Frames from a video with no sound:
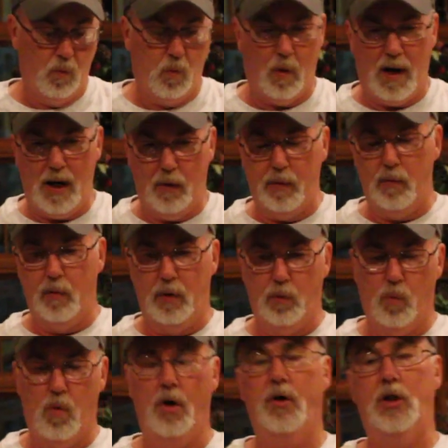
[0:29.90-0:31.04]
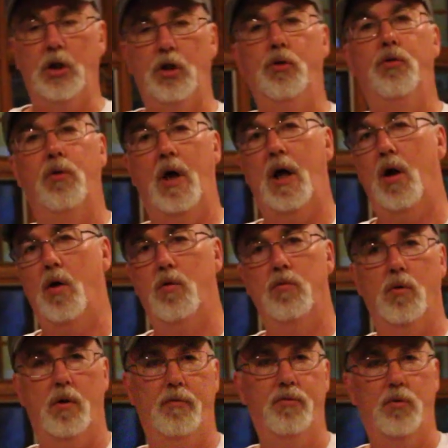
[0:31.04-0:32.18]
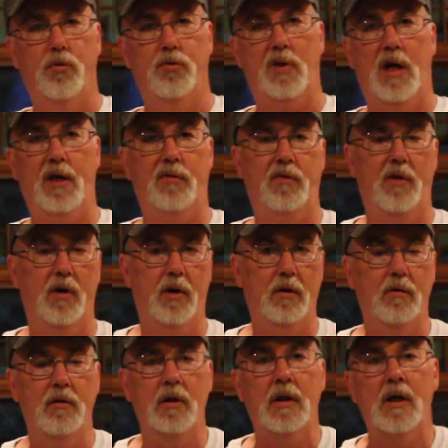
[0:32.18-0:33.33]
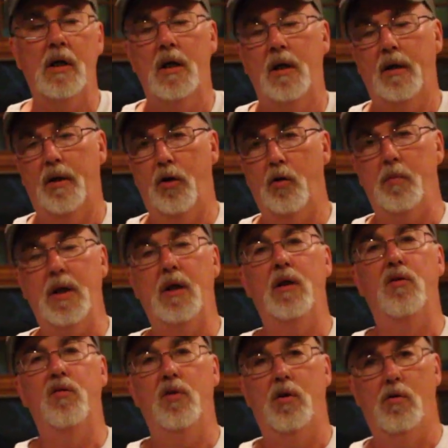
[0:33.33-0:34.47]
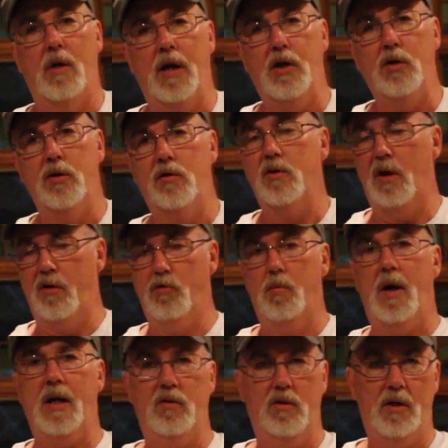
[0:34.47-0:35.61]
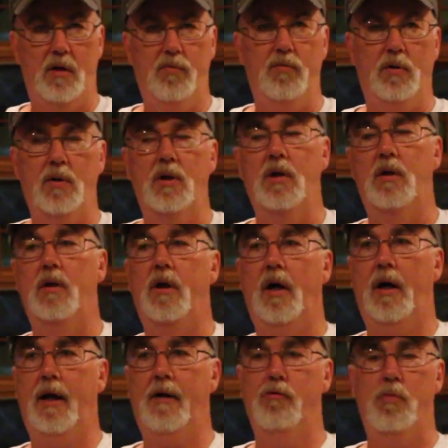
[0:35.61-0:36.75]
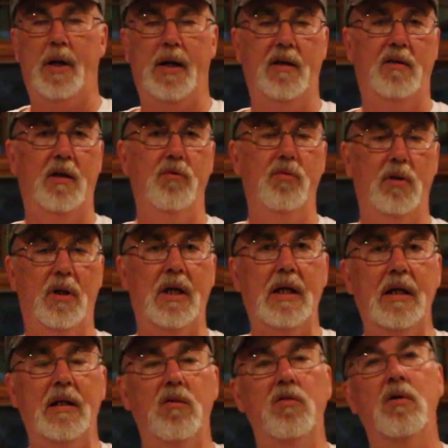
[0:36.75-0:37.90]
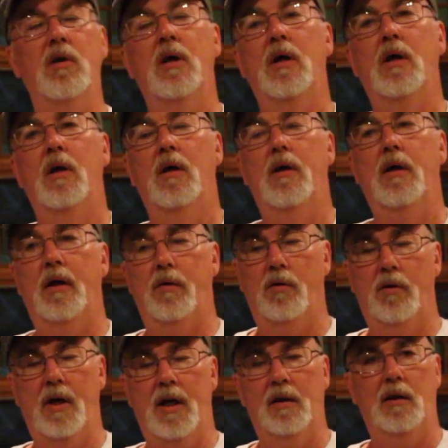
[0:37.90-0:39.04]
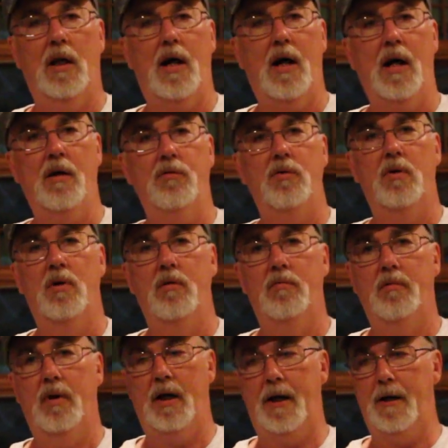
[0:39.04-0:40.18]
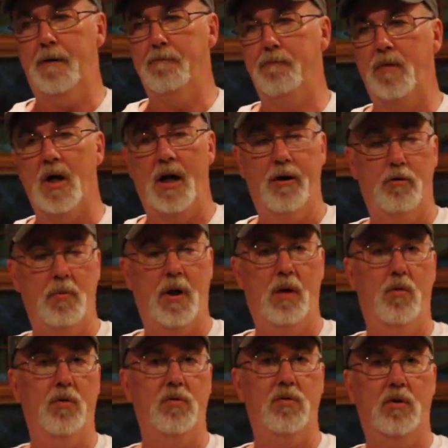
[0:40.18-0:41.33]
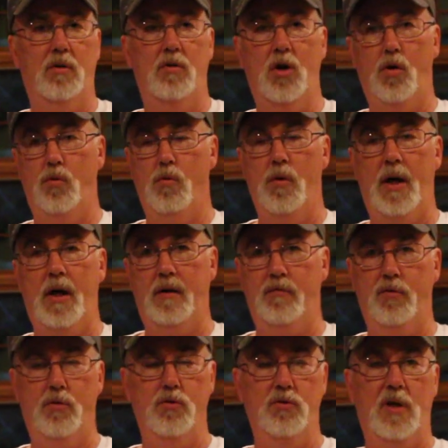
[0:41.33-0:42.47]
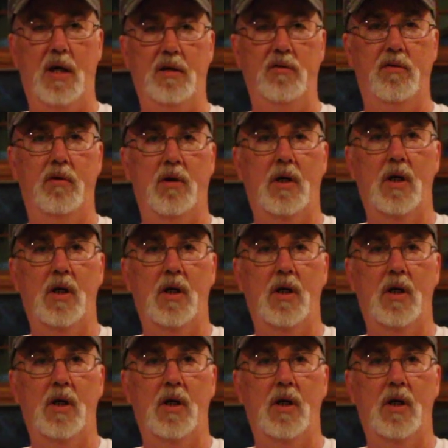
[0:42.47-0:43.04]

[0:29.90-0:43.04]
why we would want to use that over a full-size gun. Now, there are many considerations and everybody's different. Uh, everybody has different needs in their daily lives. Uh, not everybody wants to tote around a full-size